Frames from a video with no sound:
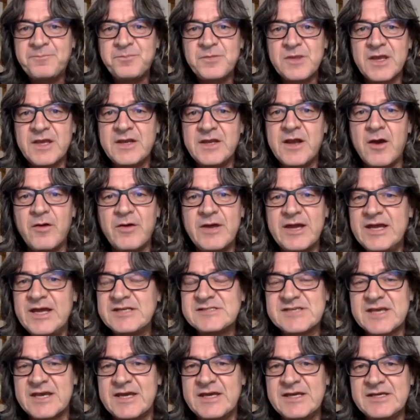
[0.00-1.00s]
You know,
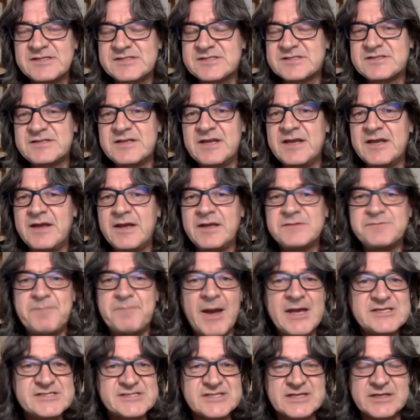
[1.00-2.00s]
he's
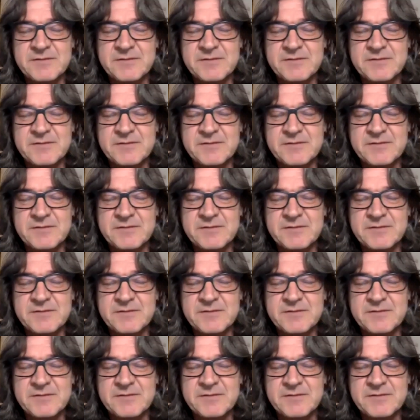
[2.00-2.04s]
based in